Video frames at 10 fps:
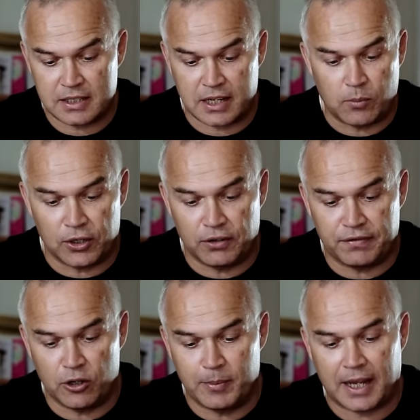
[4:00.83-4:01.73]
see you're
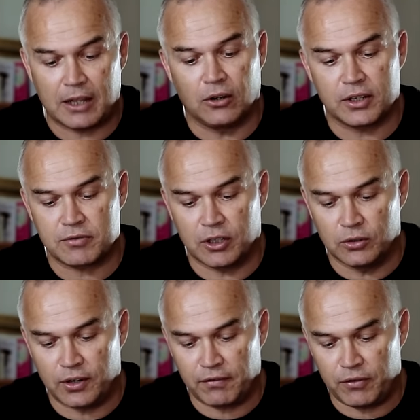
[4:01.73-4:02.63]
filming, how long it's
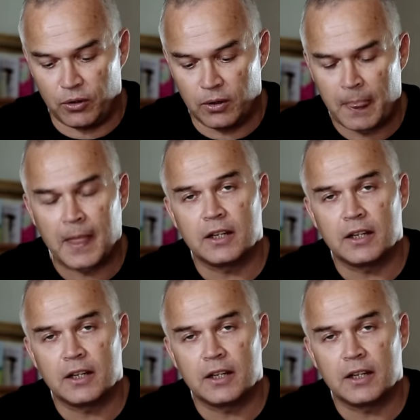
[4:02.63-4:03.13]
recording for.